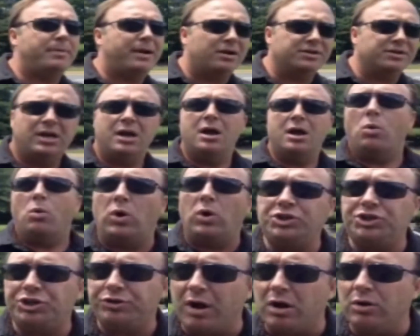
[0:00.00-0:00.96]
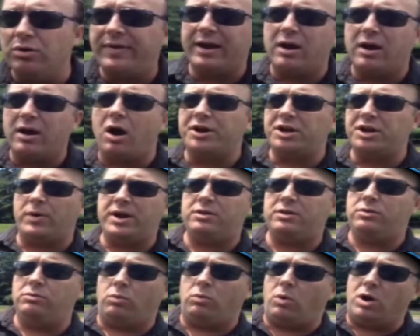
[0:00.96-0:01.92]
These are the robber barons. Once you know
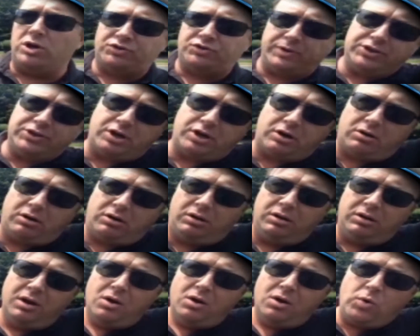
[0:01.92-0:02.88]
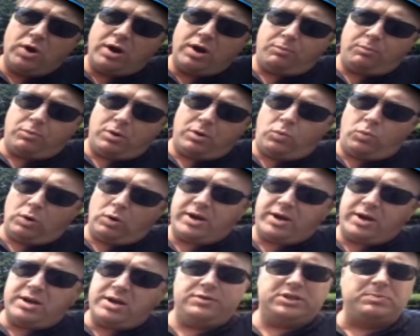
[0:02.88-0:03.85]
who they are, you read the Wall Street Journal.
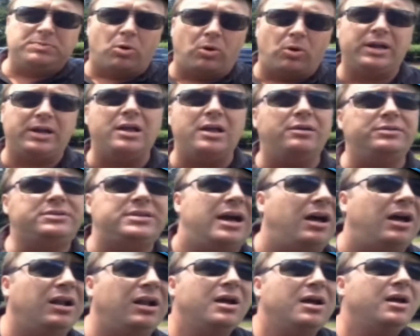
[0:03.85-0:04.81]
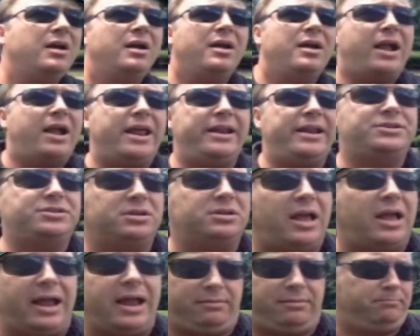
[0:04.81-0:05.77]
We, uh, we were reading this morning in the hotel,
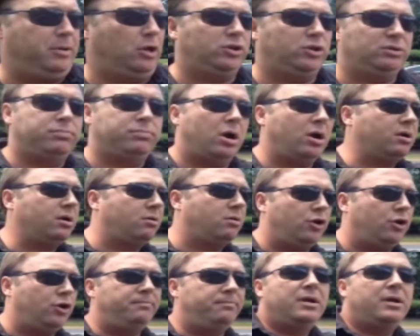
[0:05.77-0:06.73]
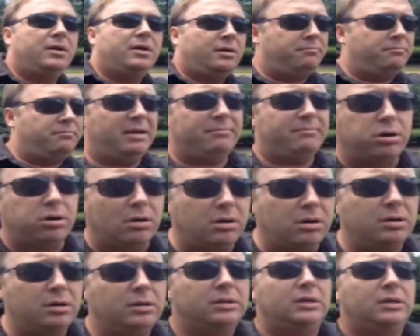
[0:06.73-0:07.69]
and it's like Bilderberg Group,
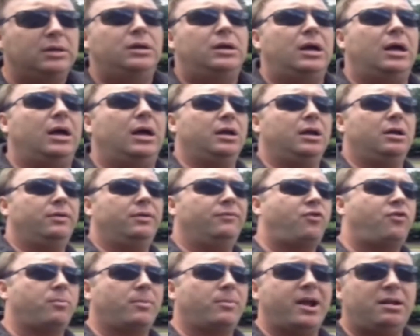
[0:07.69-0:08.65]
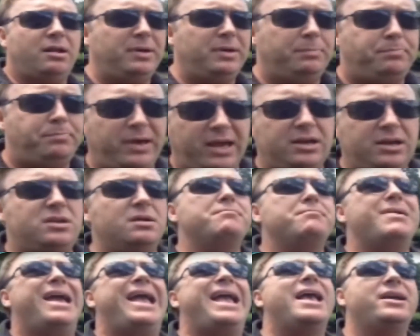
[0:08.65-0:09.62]
member, uh, you know, the former head
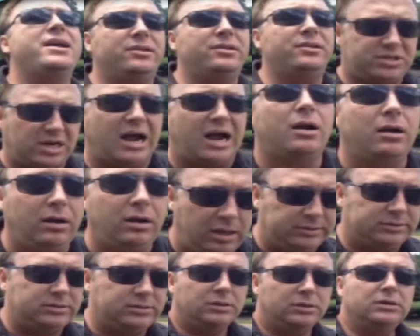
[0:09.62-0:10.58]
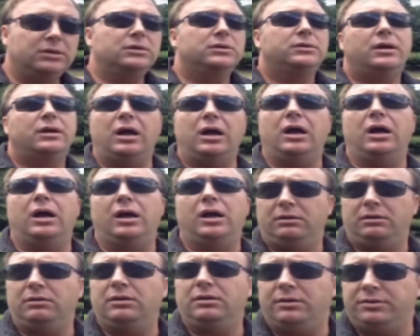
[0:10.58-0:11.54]
of BP, demands Ireland
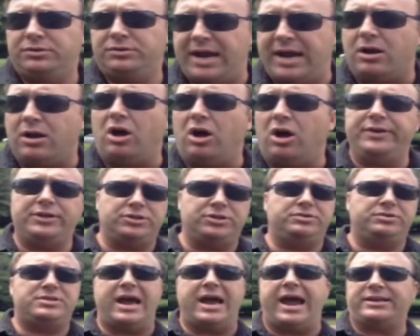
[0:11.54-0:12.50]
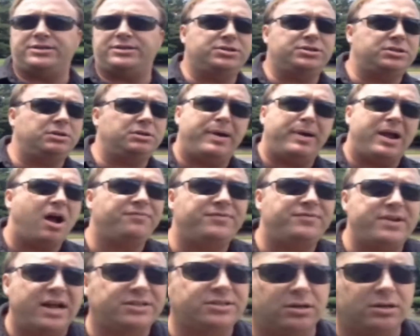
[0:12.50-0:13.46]
uh, take all these new
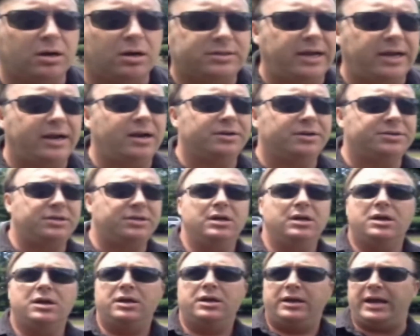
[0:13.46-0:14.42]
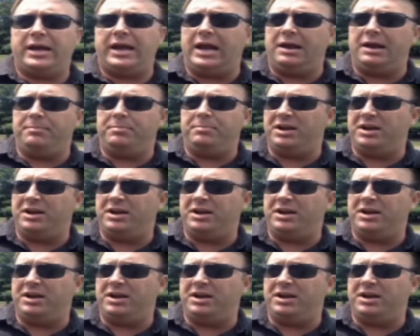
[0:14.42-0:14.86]
taxes to pay off debts that aren't theirs.